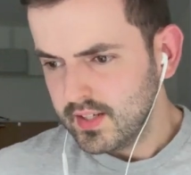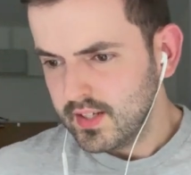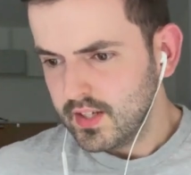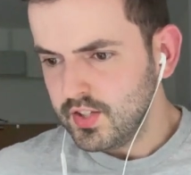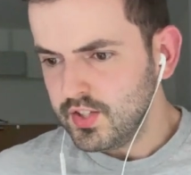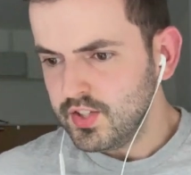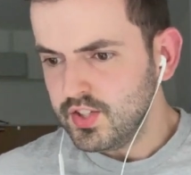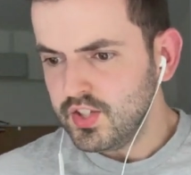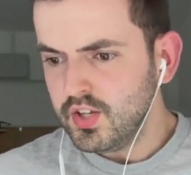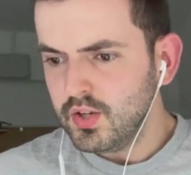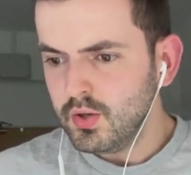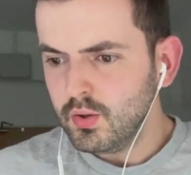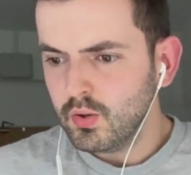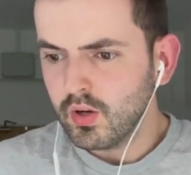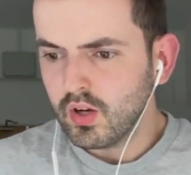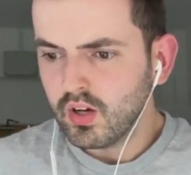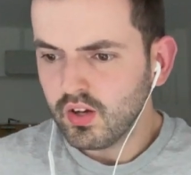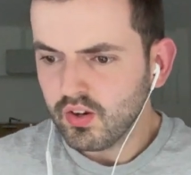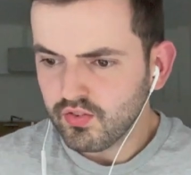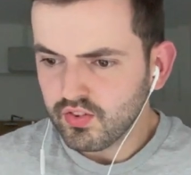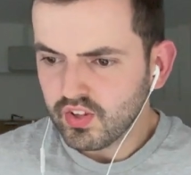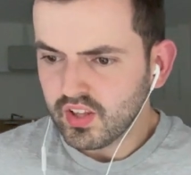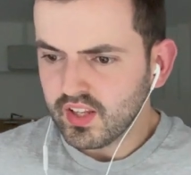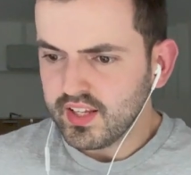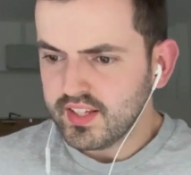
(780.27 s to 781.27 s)

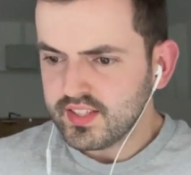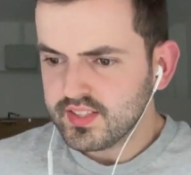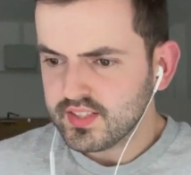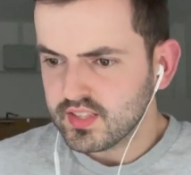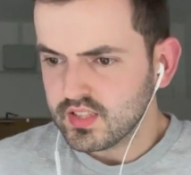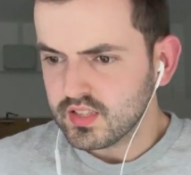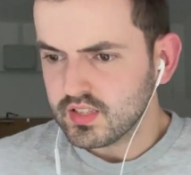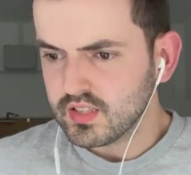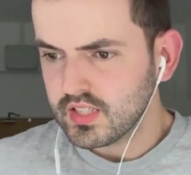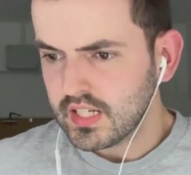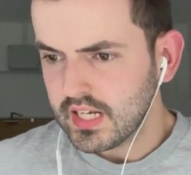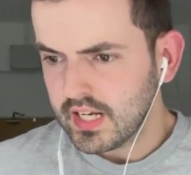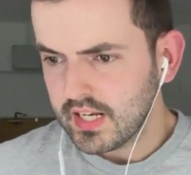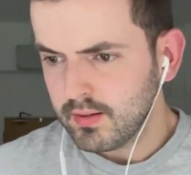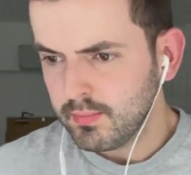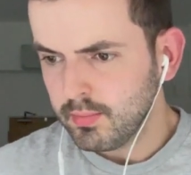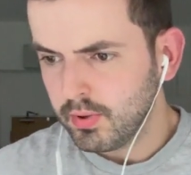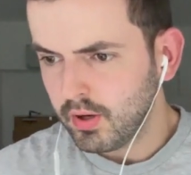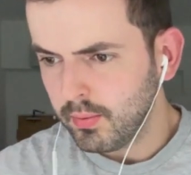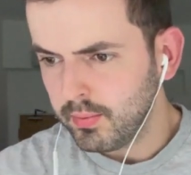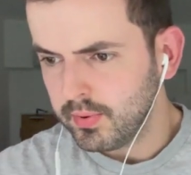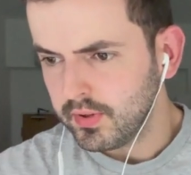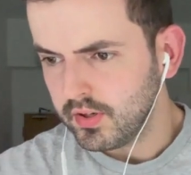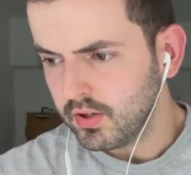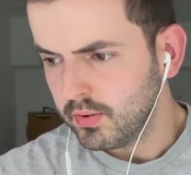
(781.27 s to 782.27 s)
newer releases kind of
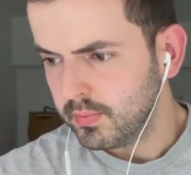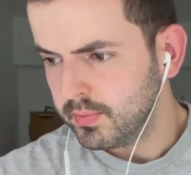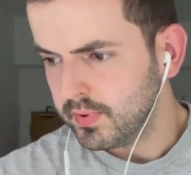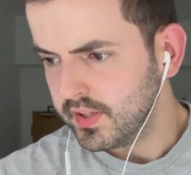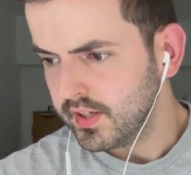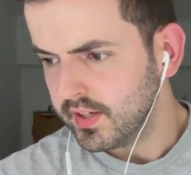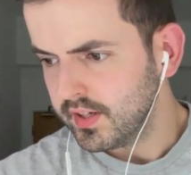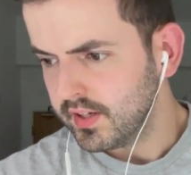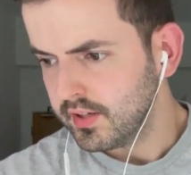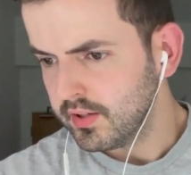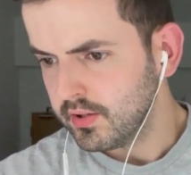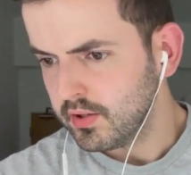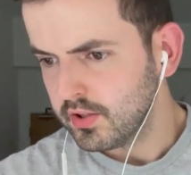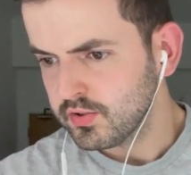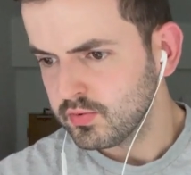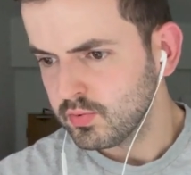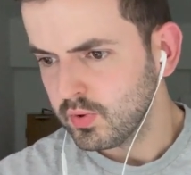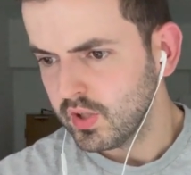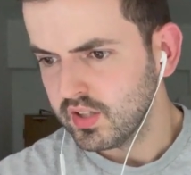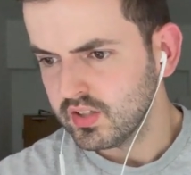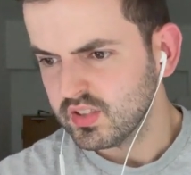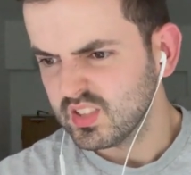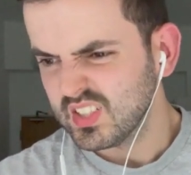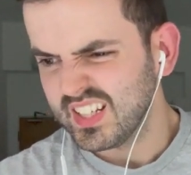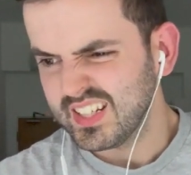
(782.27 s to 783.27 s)
popping up here, as
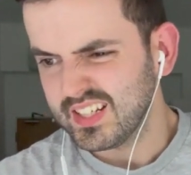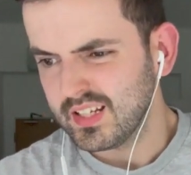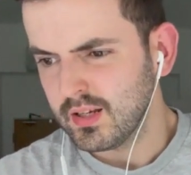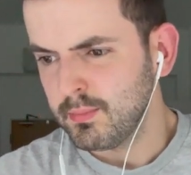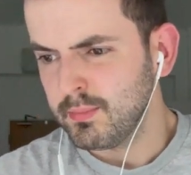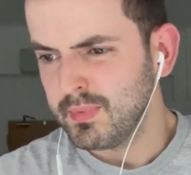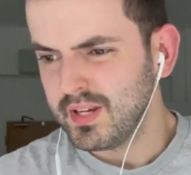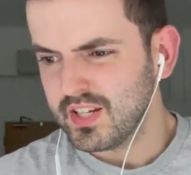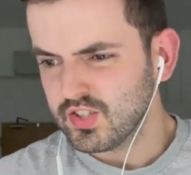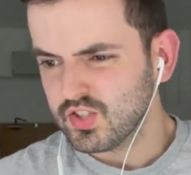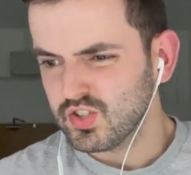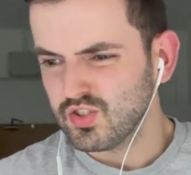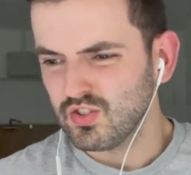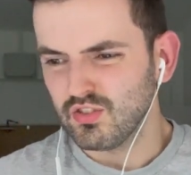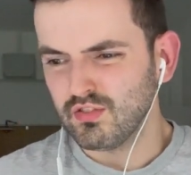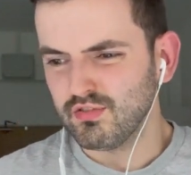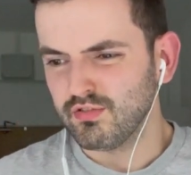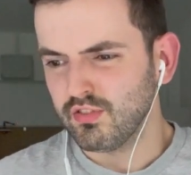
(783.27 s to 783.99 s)
well as like a mixture